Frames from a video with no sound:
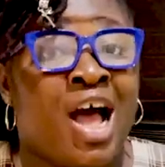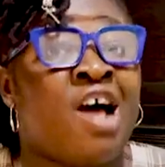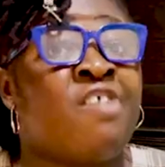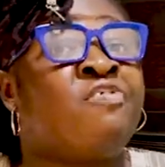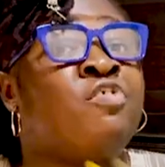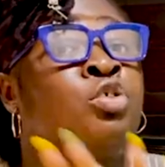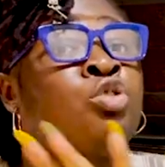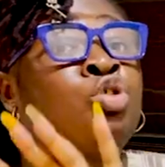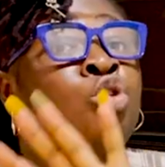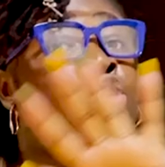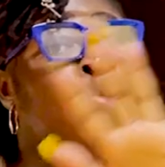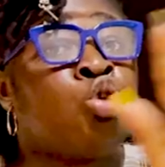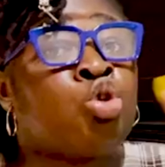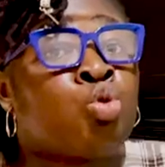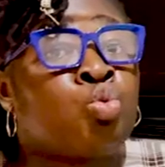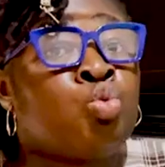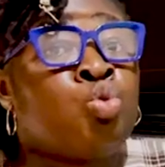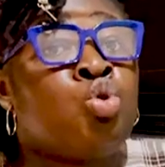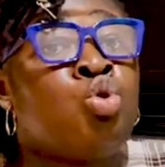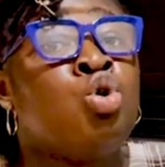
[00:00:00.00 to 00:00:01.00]
And for
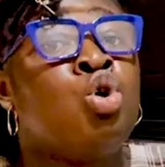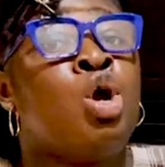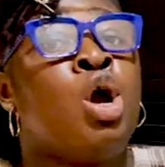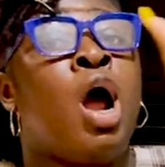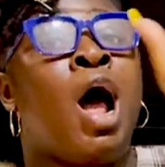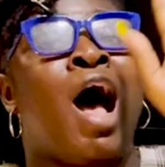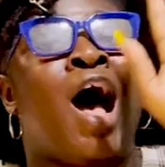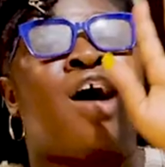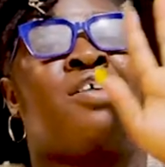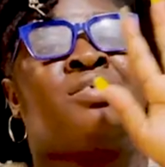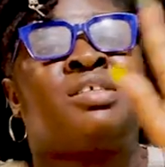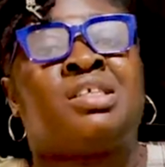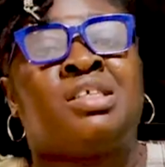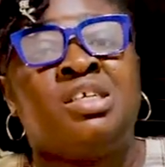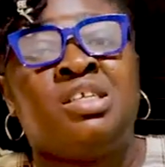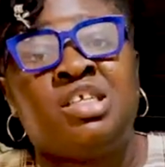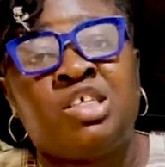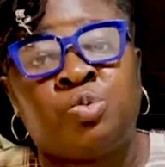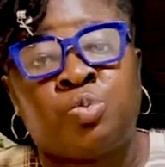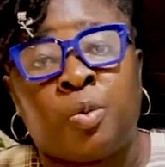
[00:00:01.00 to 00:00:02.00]
those who have
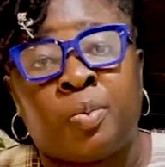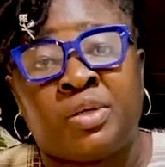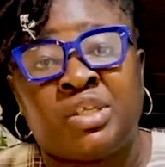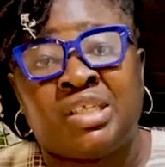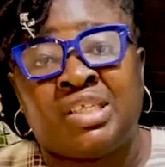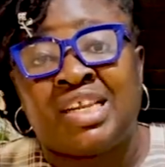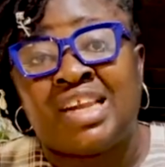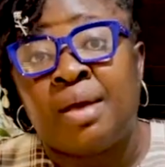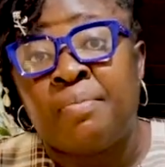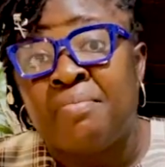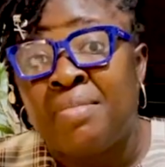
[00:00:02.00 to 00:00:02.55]
seen these properties that I